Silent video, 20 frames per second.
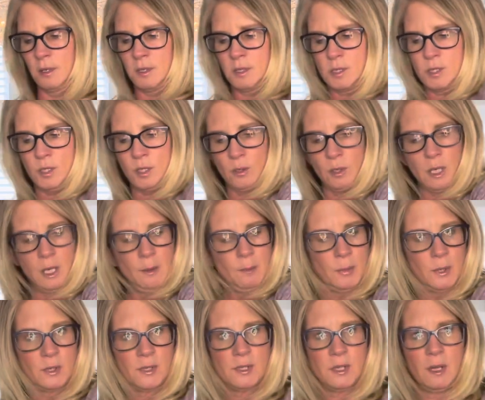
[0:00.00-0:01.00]
to
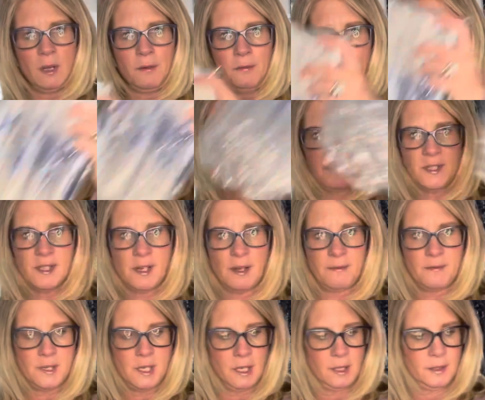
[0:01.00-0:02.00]
keep your stuff. I've
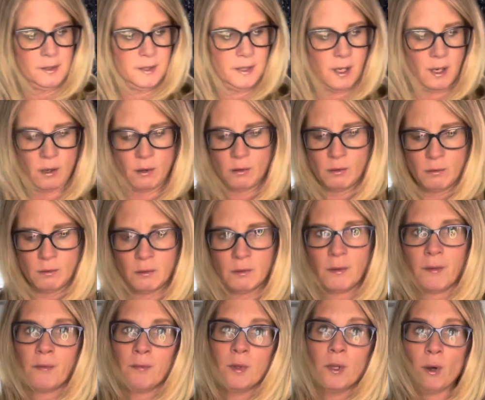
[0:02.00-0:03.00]
stuffed it, so
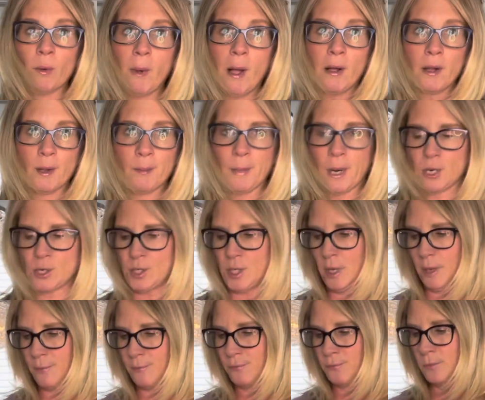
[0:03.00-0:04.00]
you're welcome,
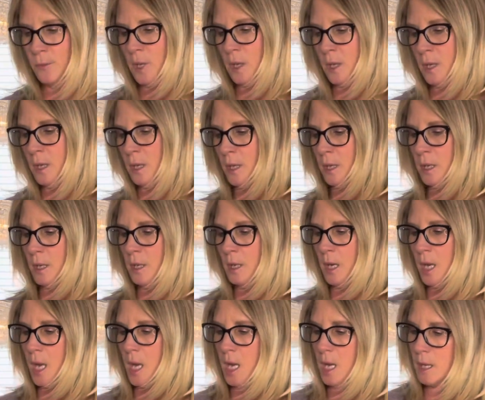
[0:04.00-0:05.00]
Marcia.
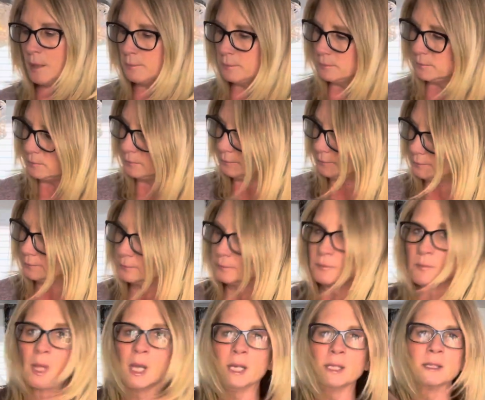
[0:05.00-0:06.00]
Um,
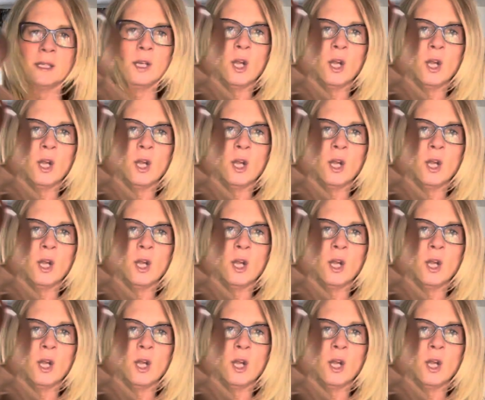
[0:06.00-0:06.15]
it's an